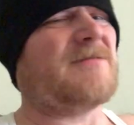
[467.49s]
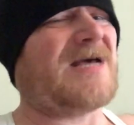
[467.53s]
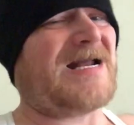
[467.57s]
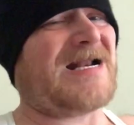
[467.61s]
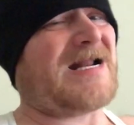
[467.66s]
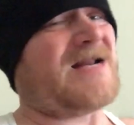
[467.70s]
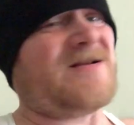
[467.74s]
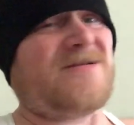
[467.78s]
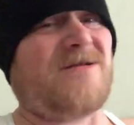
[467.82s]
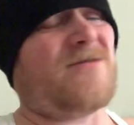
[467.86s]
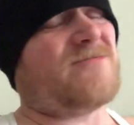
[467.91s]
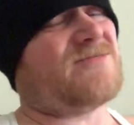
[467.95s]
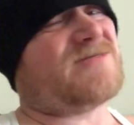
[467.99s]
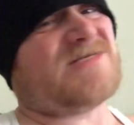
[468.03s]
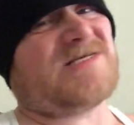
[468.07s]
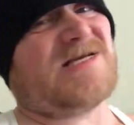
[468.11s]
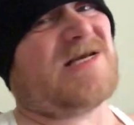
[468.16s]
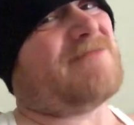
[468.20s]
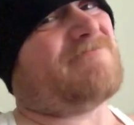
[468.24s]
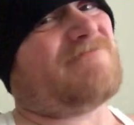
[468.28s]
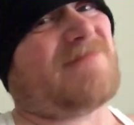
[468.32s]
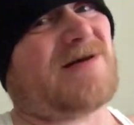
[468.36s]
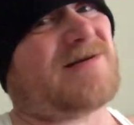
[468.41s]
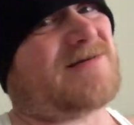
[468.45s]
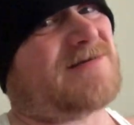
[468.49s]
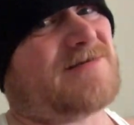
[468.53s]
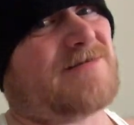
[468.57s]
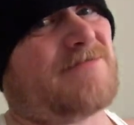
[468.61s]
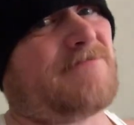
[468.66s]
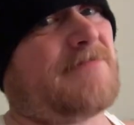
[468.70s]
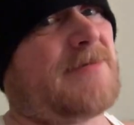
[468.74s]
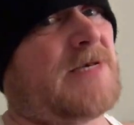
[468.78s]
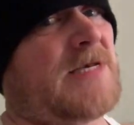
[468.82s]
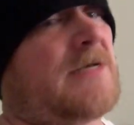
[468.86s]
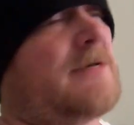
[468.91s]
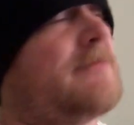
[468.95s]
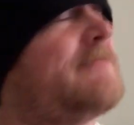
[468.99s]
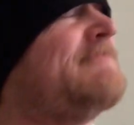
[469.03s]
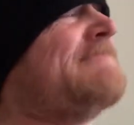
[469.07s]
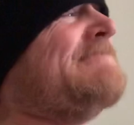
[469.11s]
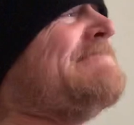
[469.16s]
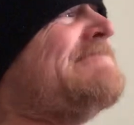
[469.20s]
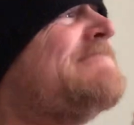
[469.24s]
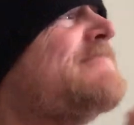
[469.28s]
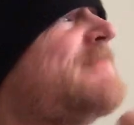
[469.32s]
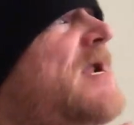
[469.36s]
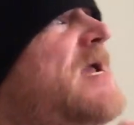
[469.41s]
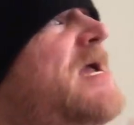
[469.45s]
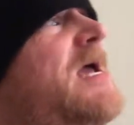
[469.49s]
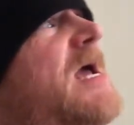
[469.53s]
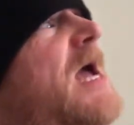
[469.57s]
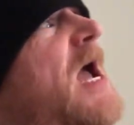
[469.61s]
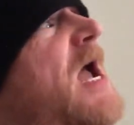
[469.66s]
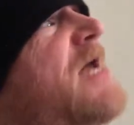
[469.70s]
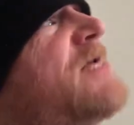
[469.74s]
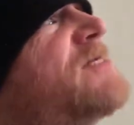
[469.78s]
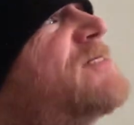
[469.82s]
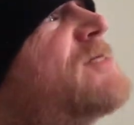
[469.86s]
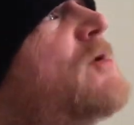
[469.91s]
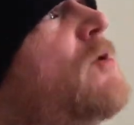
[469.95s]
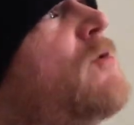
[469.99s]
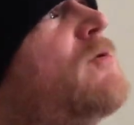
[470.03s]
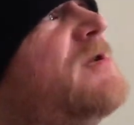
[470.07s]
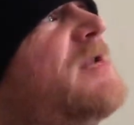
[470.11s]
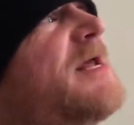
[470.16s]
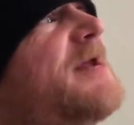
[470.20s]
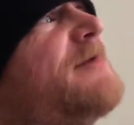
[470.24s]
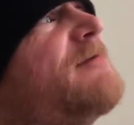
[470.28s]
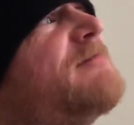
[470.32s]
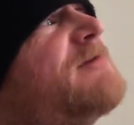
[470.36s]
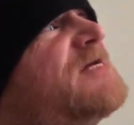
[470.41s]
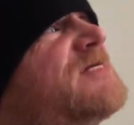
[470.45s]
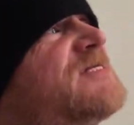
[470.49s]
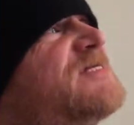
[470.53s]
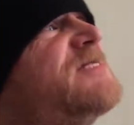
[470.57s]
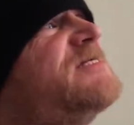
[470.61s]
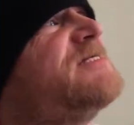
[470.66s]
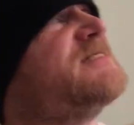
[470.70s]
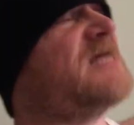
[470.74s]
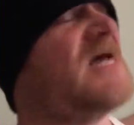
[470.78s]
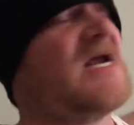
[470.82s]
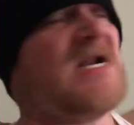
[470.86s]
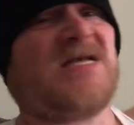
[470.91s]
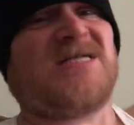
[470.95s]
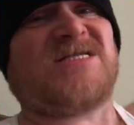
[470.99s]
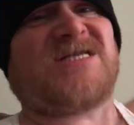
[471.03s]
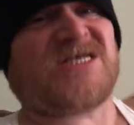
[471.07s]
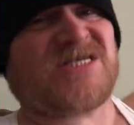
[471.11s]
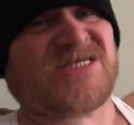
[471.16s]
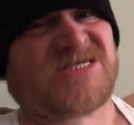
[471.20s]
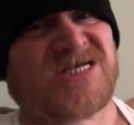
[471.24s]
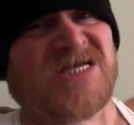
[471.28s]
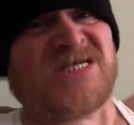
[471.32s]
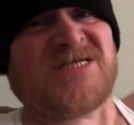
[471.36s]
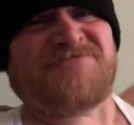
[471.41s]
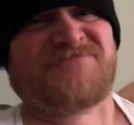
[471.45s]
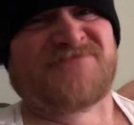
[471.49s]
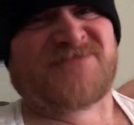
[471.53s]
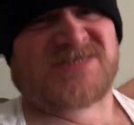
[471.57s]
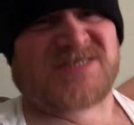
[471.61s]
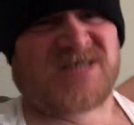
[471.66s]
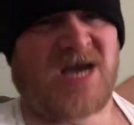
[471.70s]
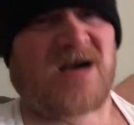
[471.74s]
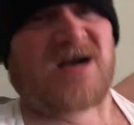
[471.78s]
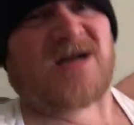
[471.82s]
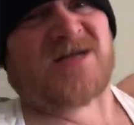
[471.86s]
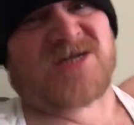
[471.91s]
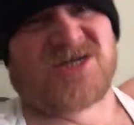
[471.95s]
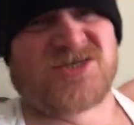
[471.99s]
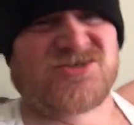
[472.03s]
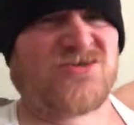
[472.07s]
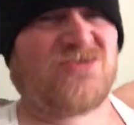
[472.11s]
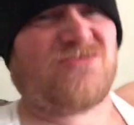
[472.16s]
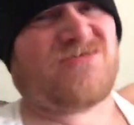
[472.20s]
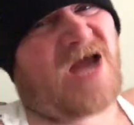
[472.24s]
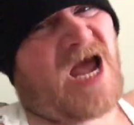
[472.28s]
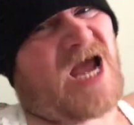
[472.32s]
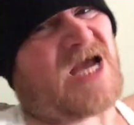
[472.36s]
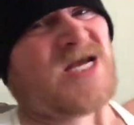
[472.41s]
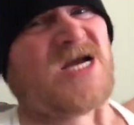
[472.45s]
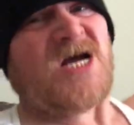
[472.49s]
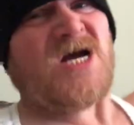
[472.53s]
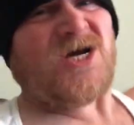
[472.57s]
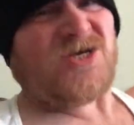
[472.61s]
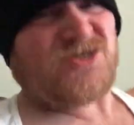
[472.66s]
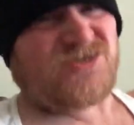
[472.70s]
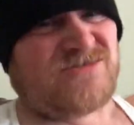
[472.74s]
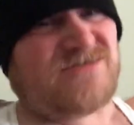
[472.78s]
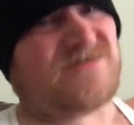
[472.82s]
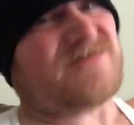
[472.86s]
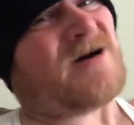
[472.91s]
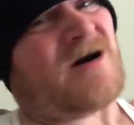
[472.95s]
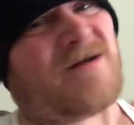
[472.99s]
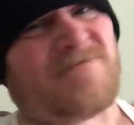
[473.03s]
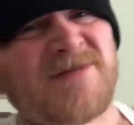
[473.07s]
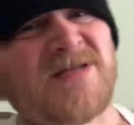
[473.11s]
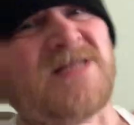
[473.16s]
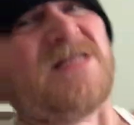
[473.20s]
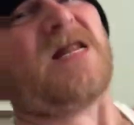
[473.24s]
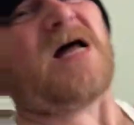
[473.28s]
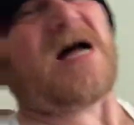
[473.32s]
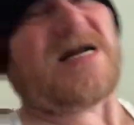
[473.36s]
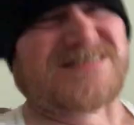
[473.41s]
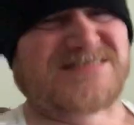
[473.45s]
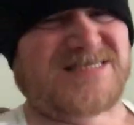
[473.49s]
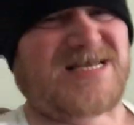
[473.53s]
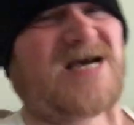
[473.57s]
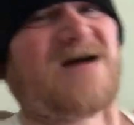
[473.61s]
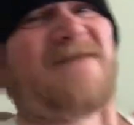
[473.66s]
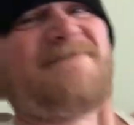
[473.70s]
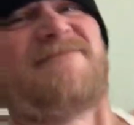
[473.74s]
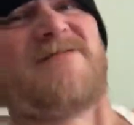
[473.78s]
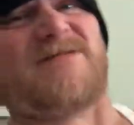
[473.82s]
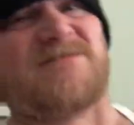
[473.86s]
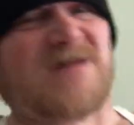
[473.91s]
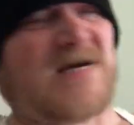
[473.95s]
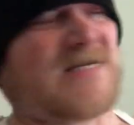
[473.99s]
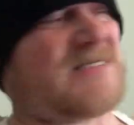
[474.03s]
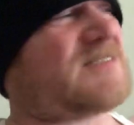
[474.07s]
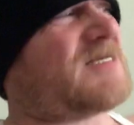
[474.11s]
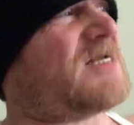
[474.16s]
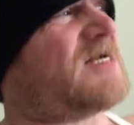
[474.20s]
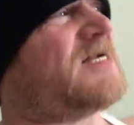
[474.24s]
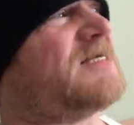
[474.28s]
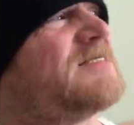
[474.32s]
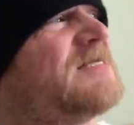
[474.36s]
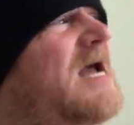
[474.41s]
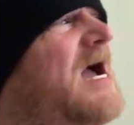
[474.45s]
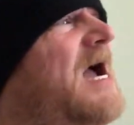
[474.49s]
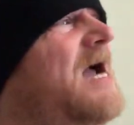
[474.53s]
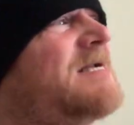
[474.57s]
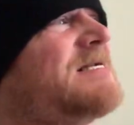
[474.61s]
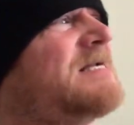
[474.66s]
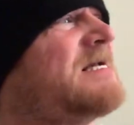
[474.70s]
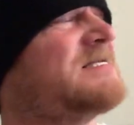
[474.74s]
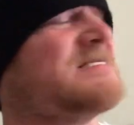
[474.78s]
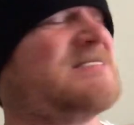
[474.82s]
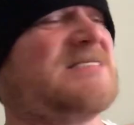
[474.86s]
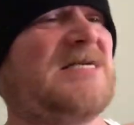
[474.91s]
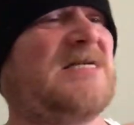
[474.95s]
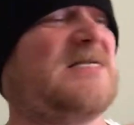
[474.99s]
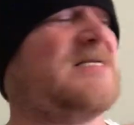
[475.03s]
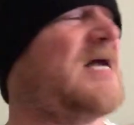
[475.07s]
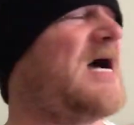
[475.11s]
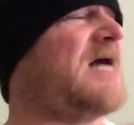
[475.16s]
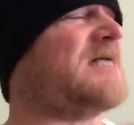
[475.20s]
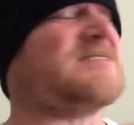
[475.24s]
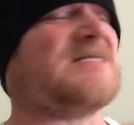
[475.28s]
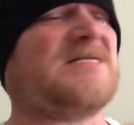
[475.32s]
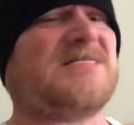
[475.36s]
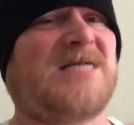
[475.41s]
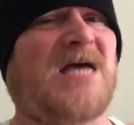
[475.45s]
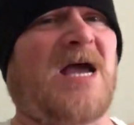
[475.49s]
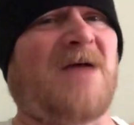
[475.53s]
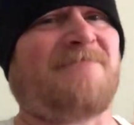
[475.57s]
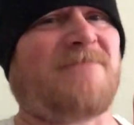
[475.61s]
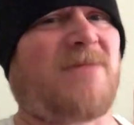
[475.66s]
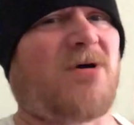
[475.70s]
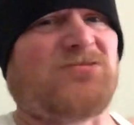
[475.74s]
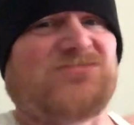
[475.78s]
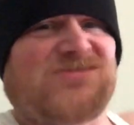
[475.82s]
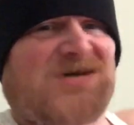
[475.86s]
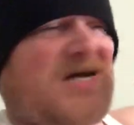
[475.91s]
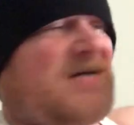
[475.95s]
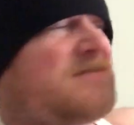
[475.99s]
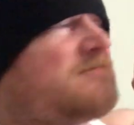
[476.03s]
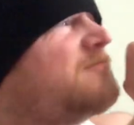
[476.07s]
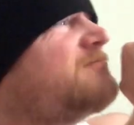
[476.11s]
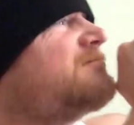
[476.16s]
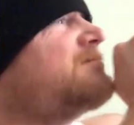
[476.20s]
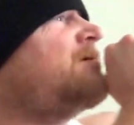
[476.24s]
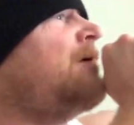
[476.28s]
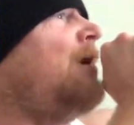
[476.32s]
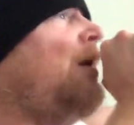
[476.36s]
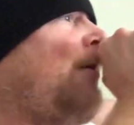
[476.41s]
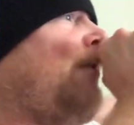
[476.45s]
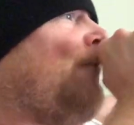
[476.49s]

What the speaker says: And I know she ain't better than me. And so literally she's telling this dude, like, you're going to be locked down for the rest of the night. And I said, not today, Bojangles.